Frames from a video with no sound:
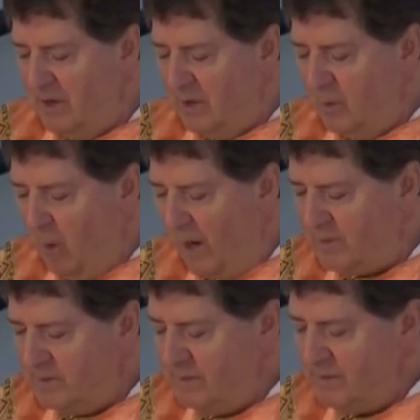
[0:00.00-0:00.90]
Watch
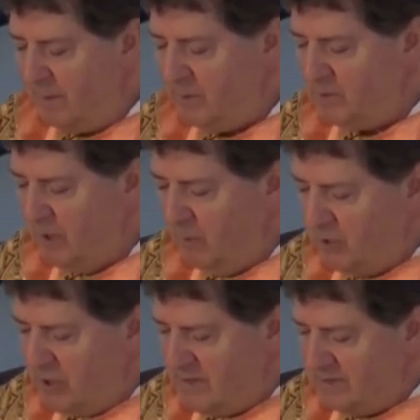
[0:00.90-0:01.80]
this episode where
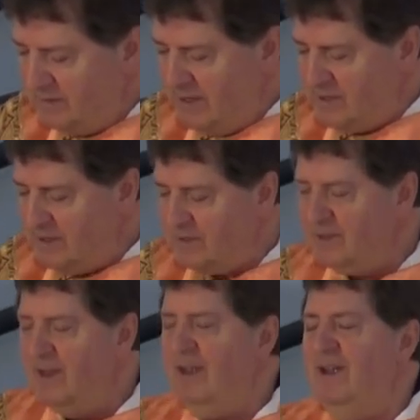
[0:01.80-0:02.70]
Jesus teaches
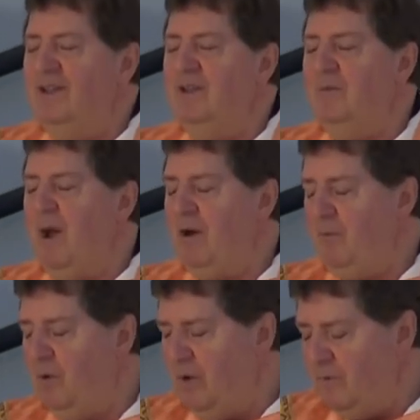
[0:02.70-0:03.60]
the
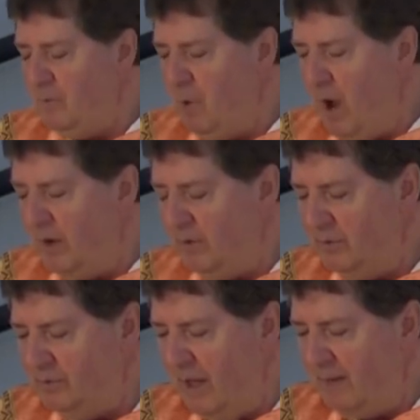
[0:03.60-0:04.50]
parable of the prodigal
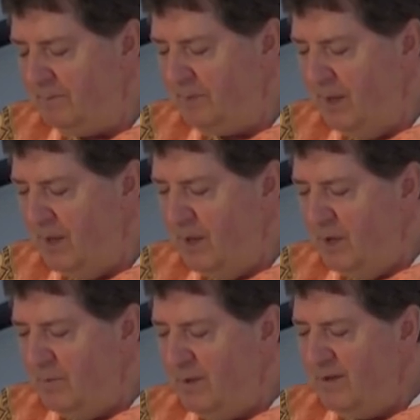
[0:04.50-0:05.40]
son
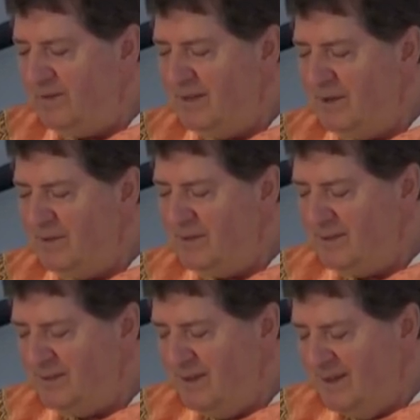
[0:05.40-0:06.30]
because he
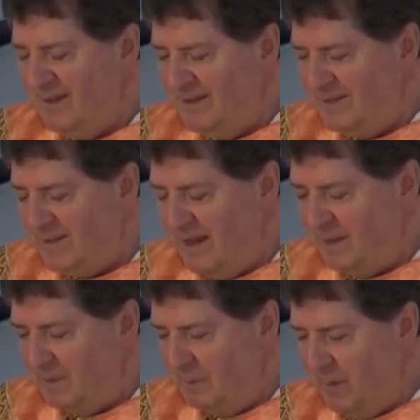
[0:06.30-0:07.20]
uses
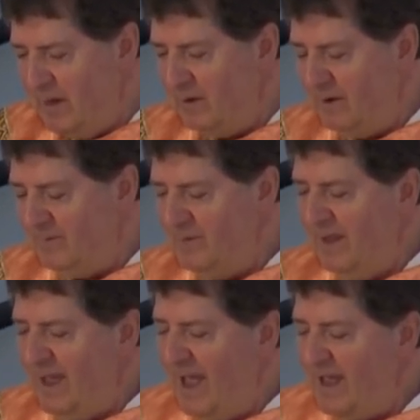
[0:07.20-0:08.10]
St. Peter
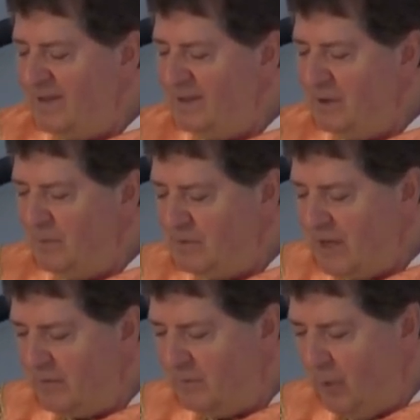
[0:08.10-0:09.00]
as the
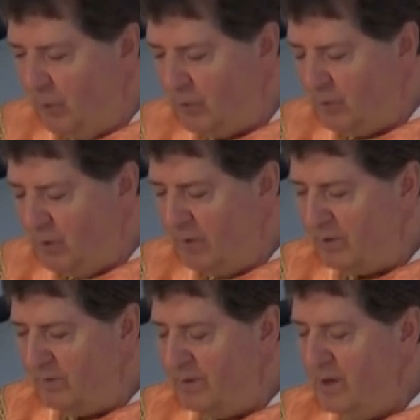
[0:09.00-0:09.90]
resentful older
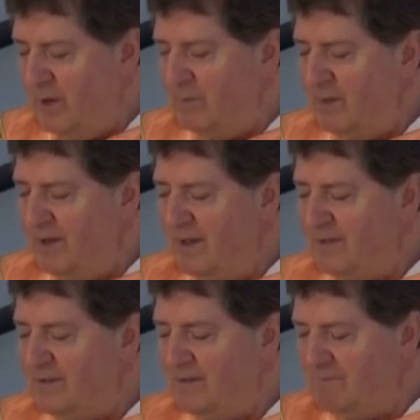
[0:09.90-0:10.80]
brother
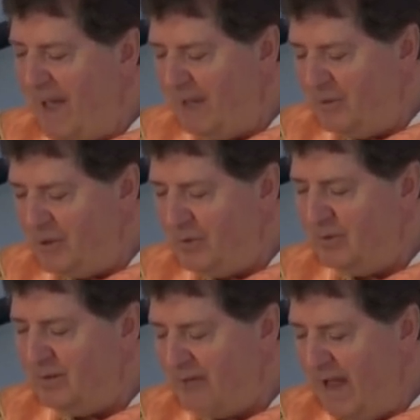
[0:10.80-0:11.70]
because Matthew,
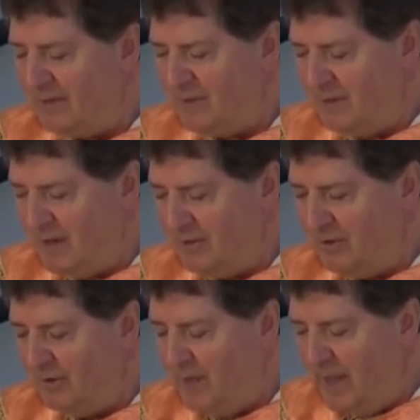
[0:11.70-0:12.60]
the tax
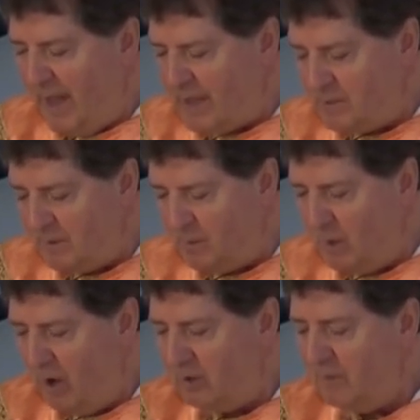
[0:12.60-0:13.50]
collector, has been
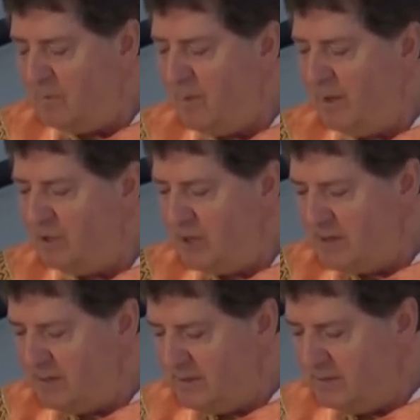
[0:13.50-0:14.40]
welcomed by
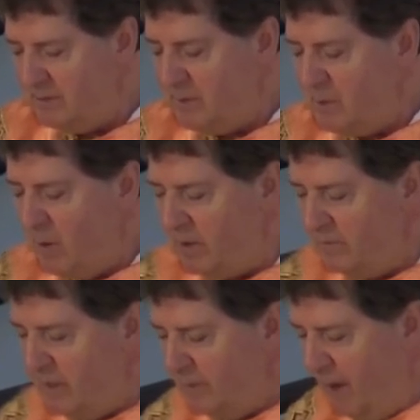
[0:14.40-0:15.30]
Jesus to be one of
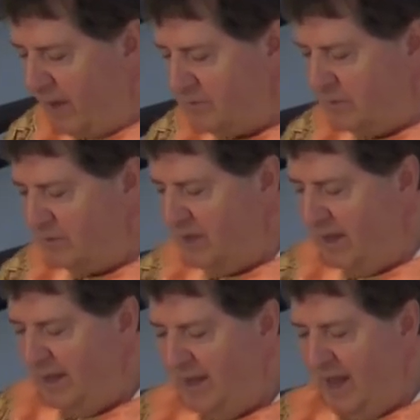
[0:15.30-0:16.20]
the apostles.
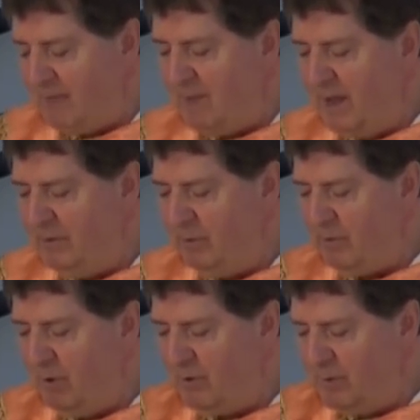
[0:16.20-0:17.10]
And Matthew
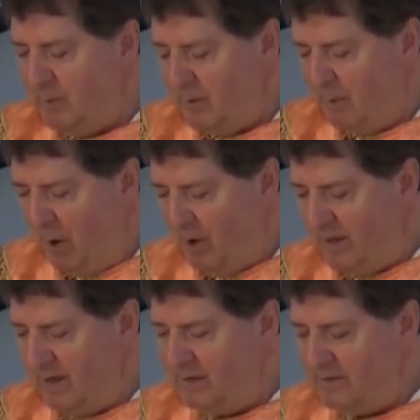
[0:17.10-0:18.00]
throws the big
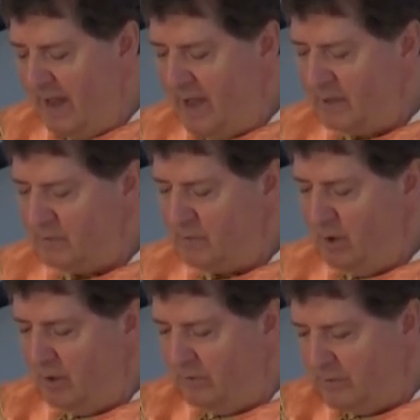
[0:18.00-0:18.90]
party at his house for
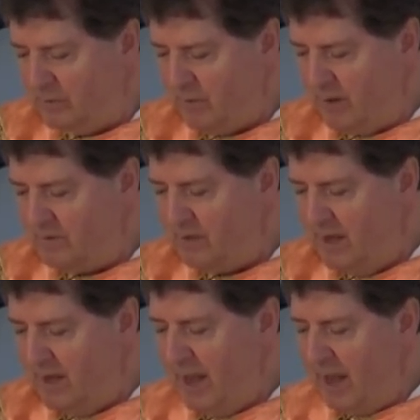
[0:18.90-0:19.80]
all of his friends,
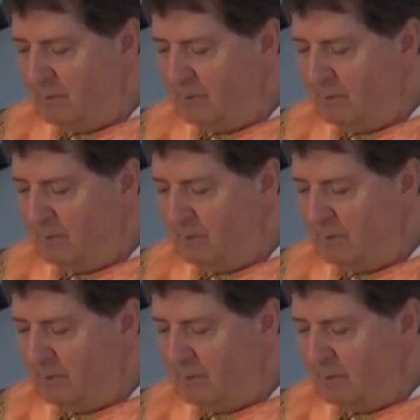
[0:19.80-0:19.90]
and